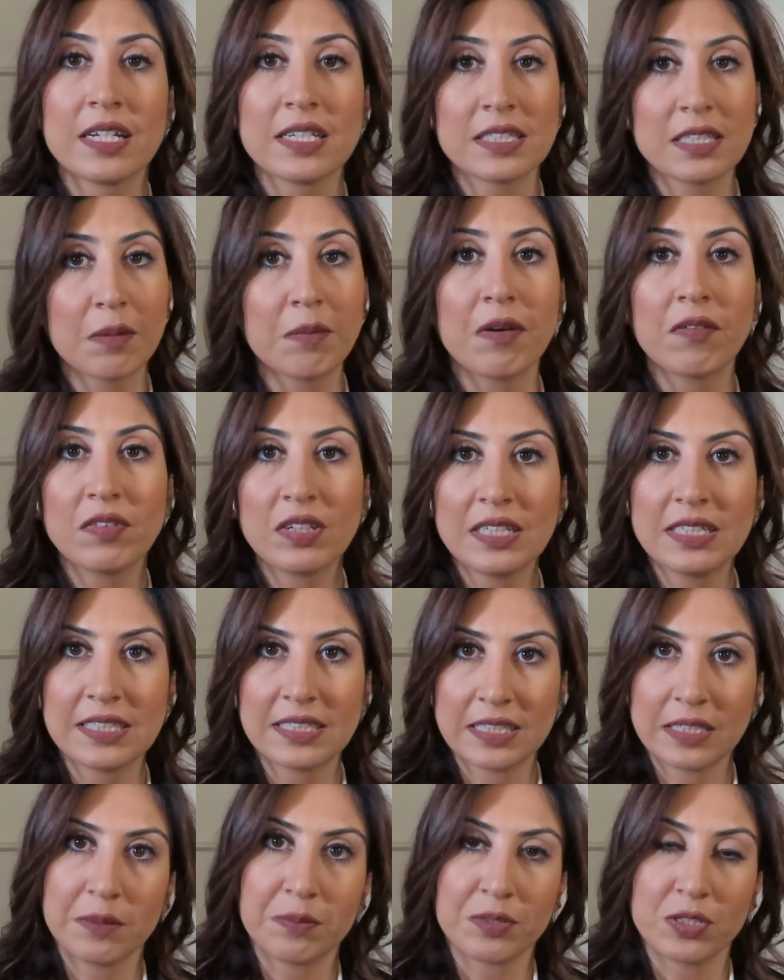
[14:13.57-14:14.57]
some of these
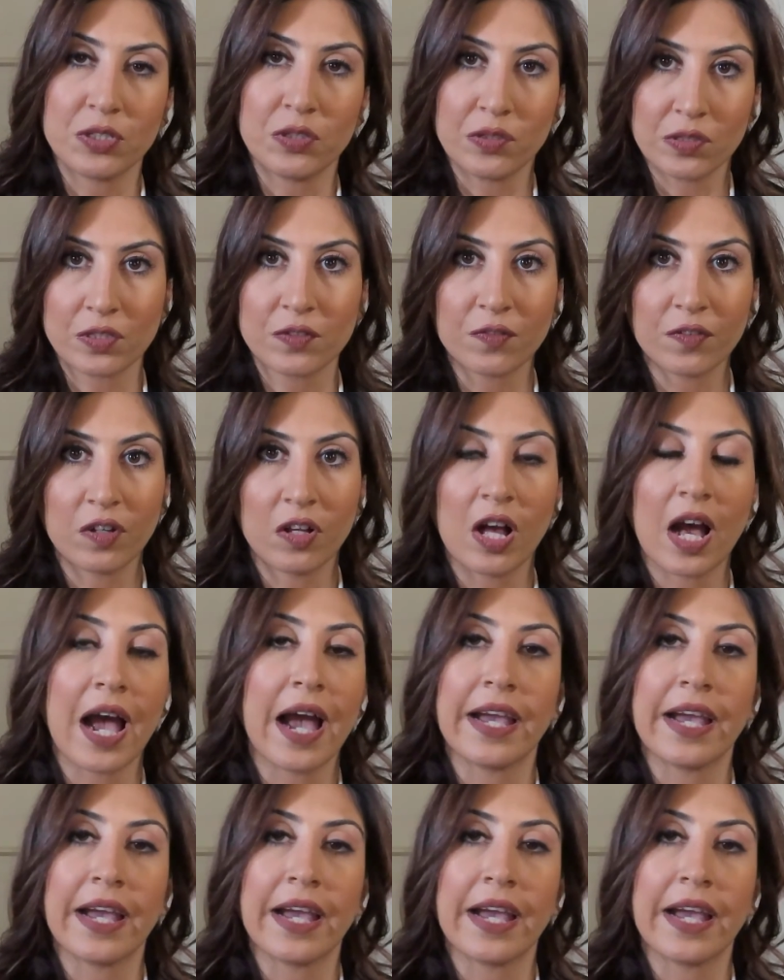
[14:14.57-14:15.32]
tips useful.